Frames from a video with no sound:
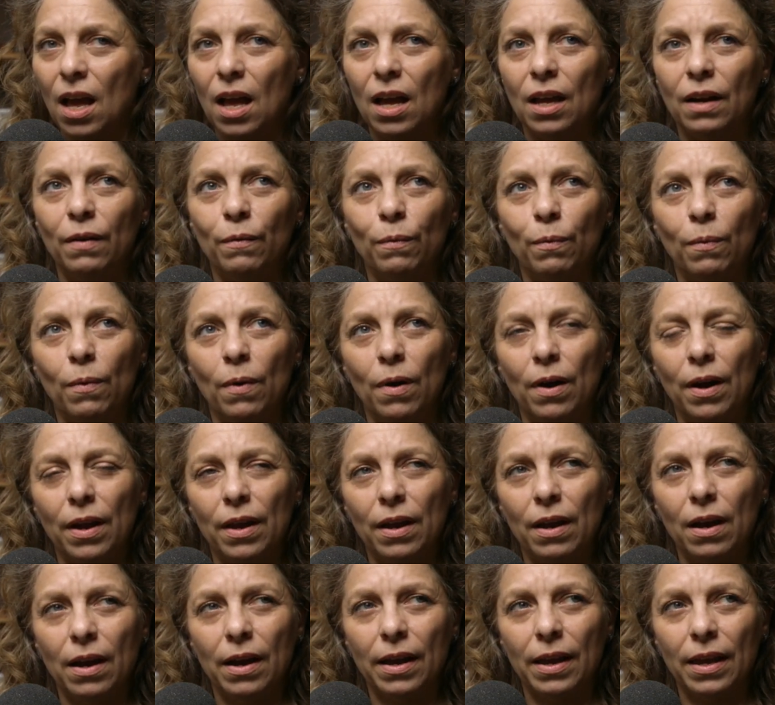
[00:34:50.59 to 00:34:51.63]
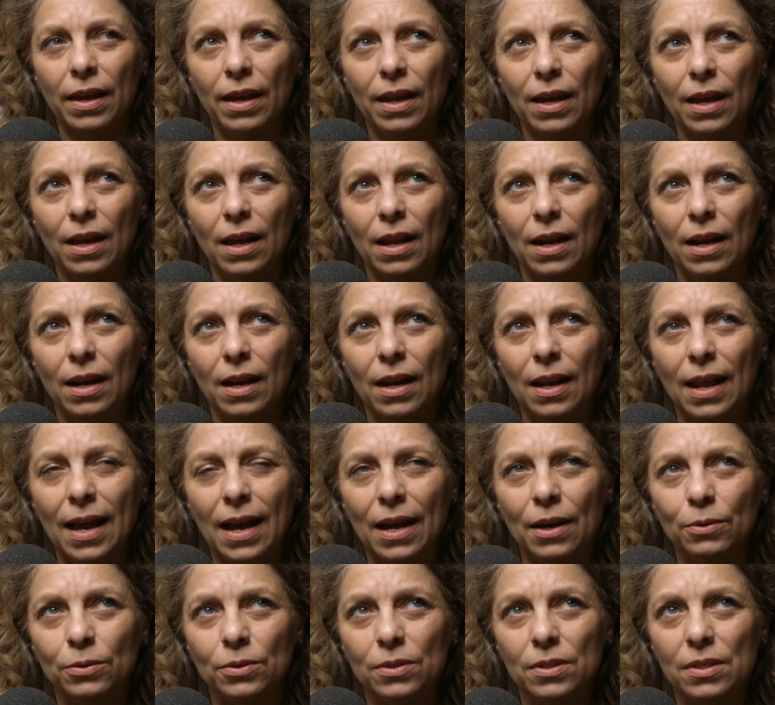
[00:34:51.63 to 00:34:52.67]
and why I
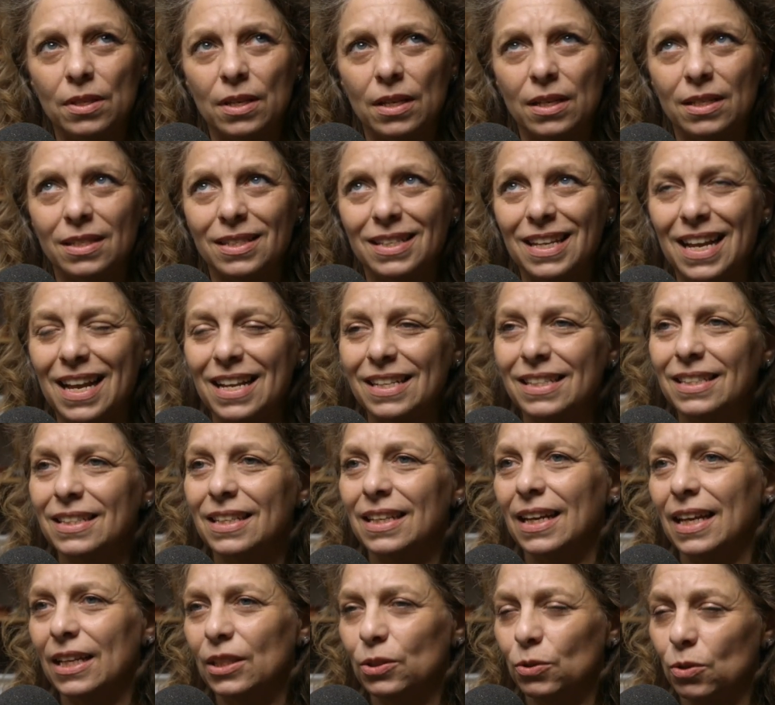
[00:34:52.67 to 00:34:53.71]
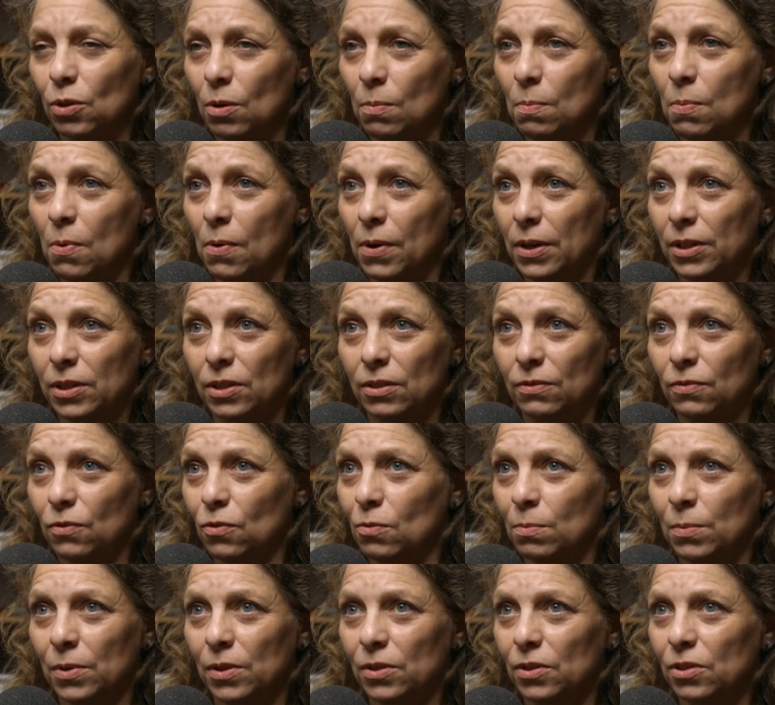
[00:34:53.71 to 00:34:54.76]
allowed things to escalate to a point of
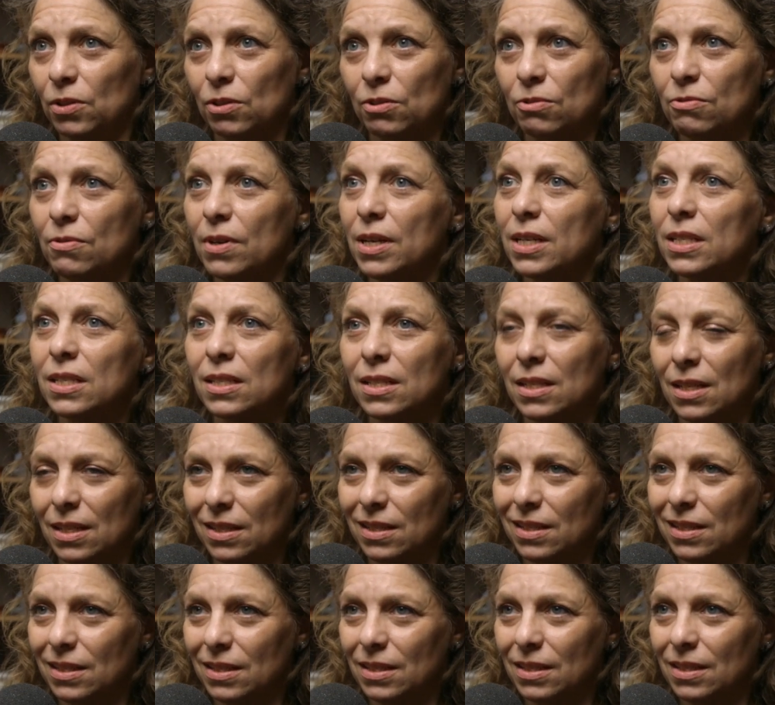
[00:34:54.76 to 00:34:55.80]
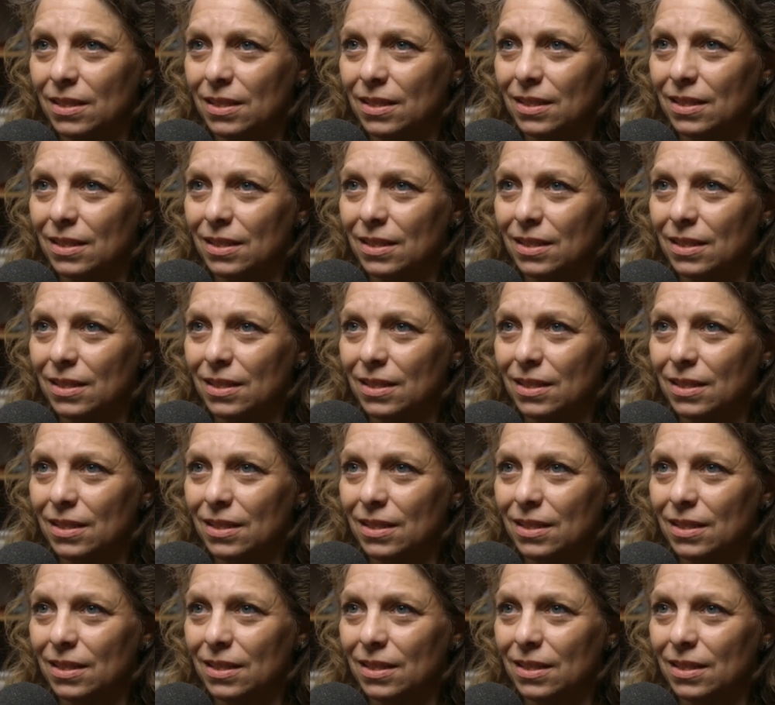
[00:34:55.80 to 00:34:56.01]
almost crisis